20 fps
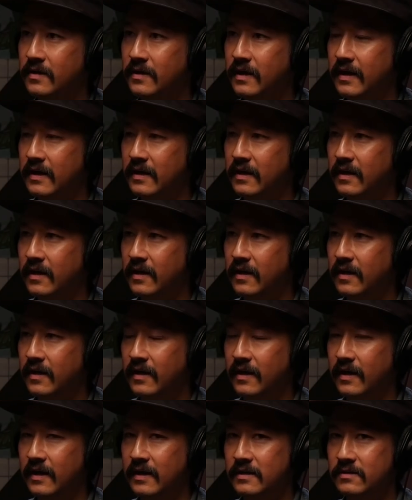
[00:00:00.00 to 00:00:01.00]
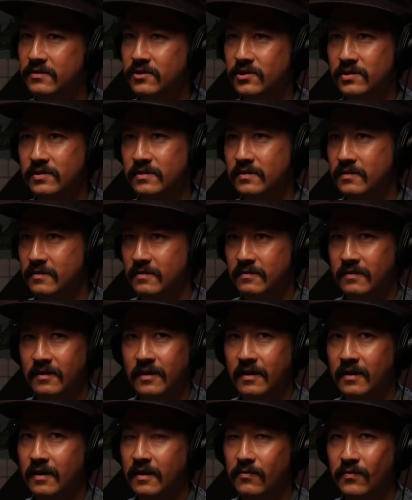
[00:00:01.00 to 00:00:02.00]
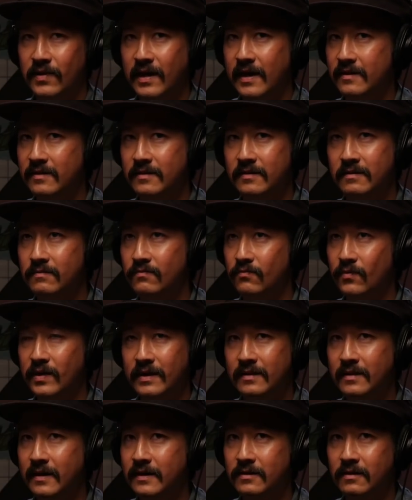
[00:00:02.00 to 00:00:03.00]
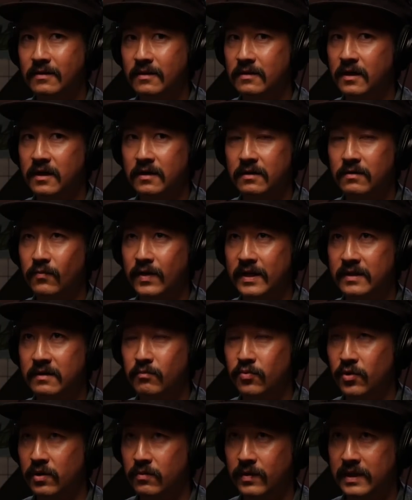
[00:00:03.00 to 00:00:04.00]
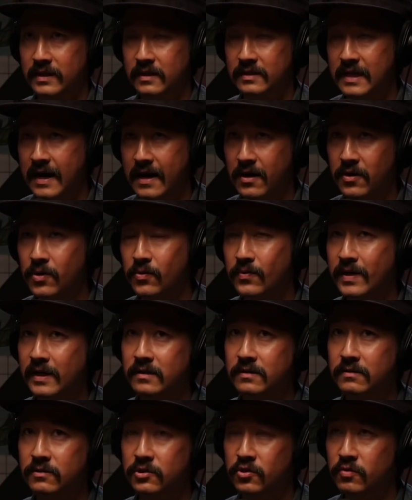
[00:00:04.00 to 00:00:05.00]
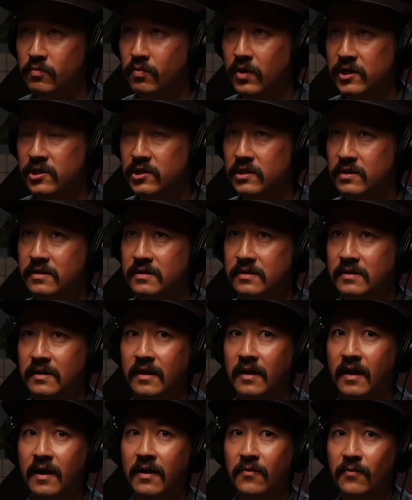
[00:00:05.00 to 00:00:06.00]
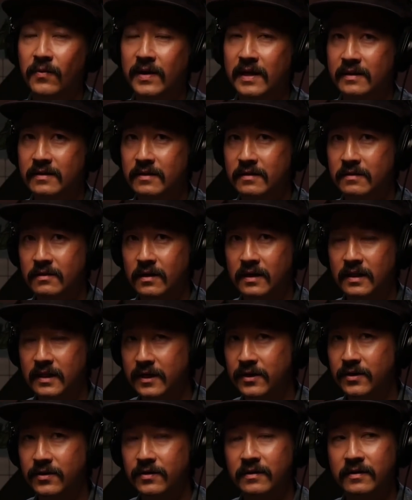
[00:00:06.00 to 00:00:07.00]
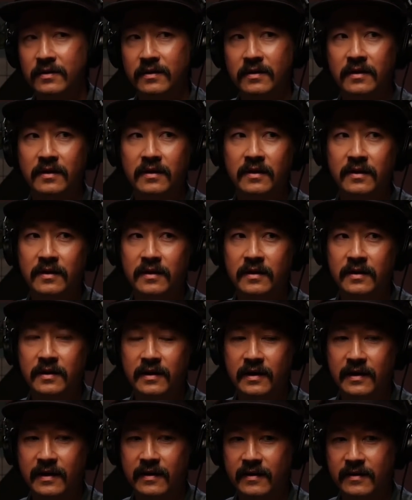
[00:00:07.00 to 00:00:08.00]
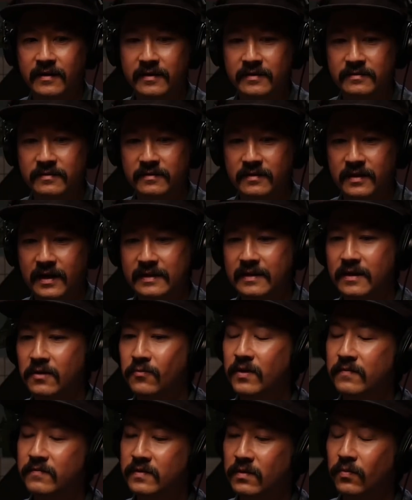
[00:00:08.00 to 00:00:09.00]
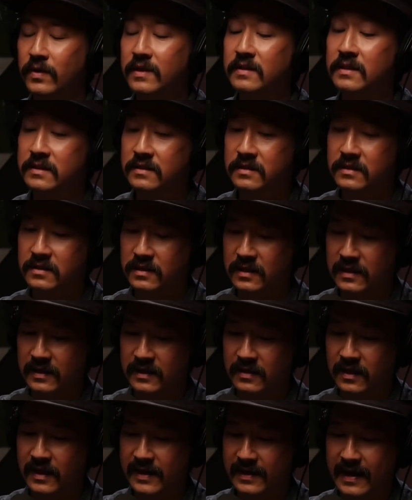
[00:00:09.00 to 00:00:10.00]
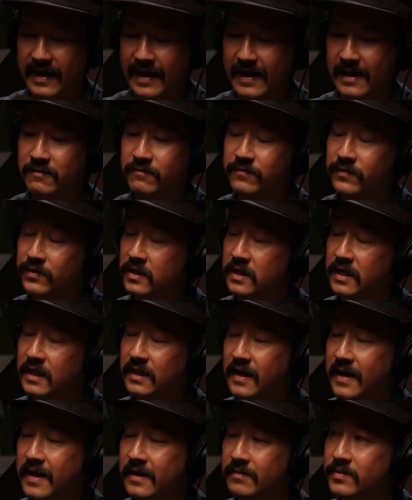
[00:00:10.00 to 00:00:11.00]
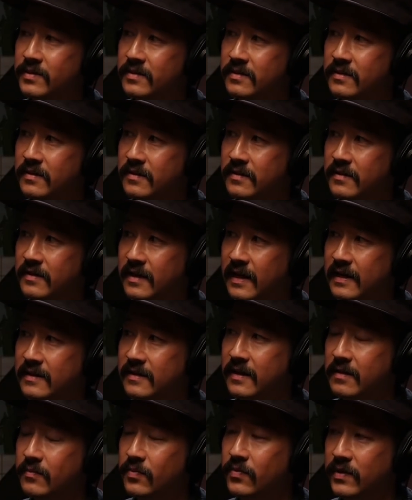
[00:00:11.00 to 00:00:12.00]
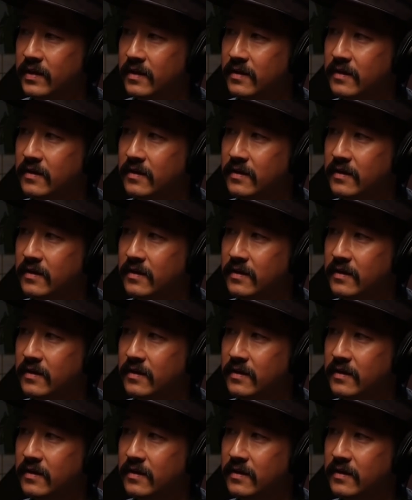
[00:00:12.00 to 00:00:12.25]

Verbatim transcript: and I, and I just, we had the, we had like, the, we had the, we had the towel, we had two brushes, we had the cleaner, and I think we've we did like a handful of collabs at that point